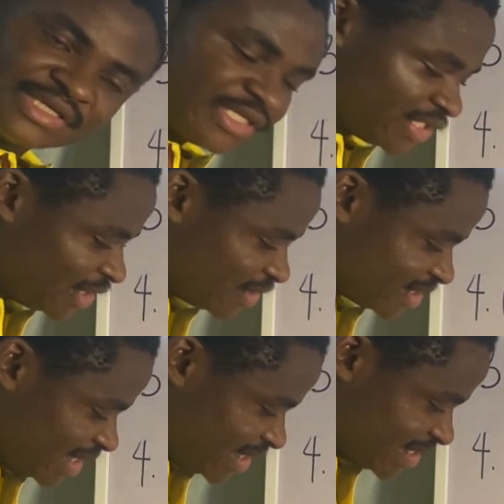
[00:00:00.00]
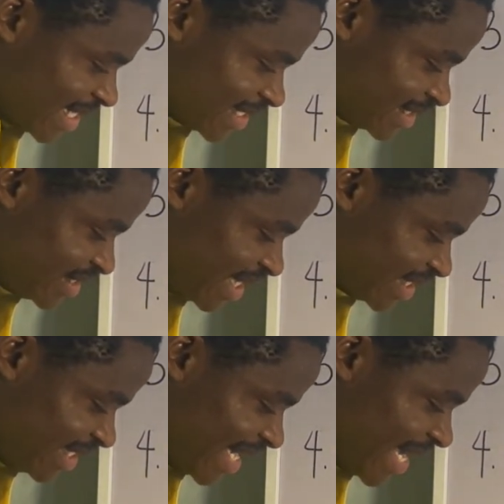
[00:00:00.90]
This law says that take
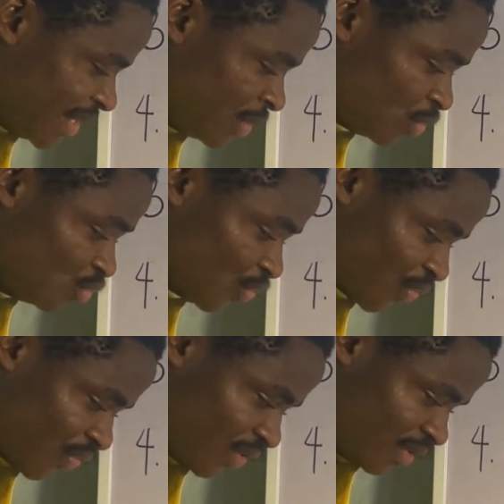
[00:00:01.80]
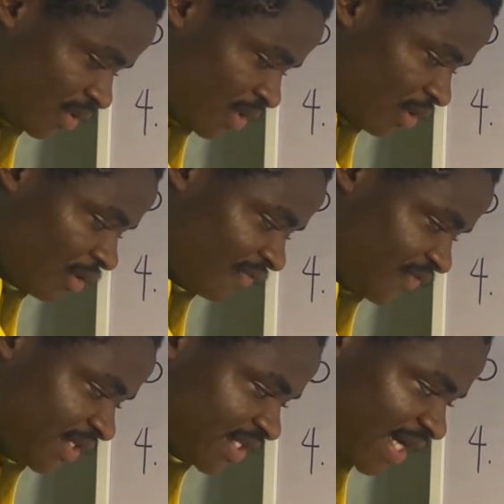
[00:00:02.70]
the n roots of
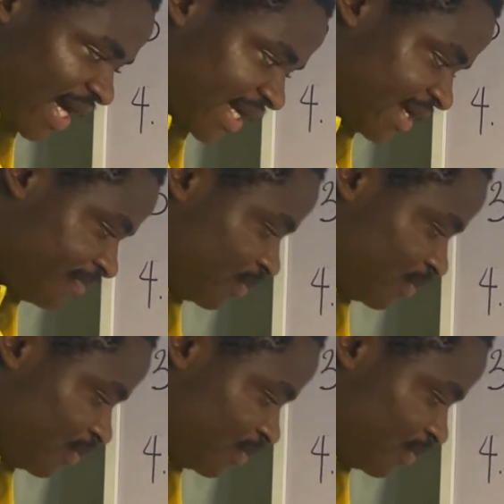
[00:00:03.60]
it and then